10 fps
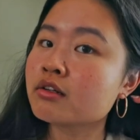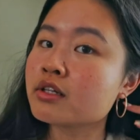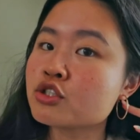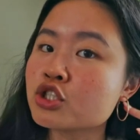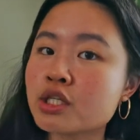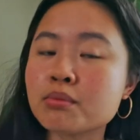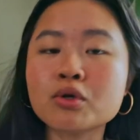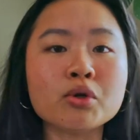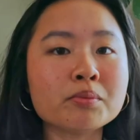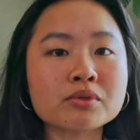these cheap
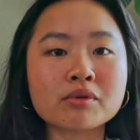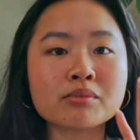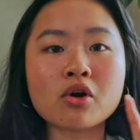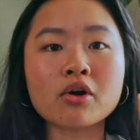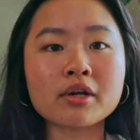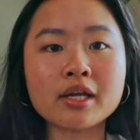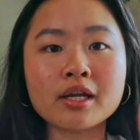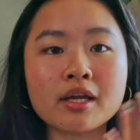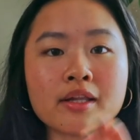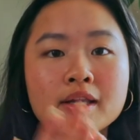hoops from
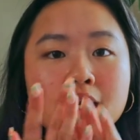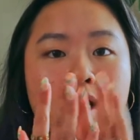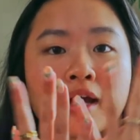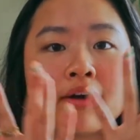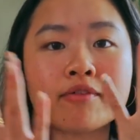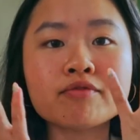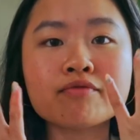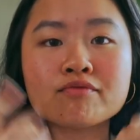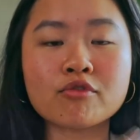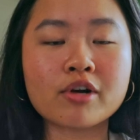Target, and then I
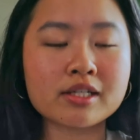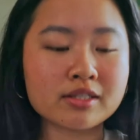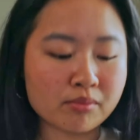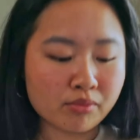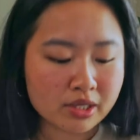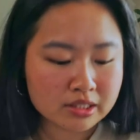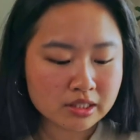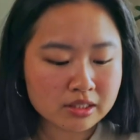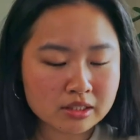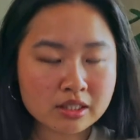have rings and
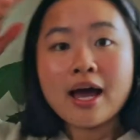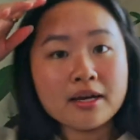bracelets.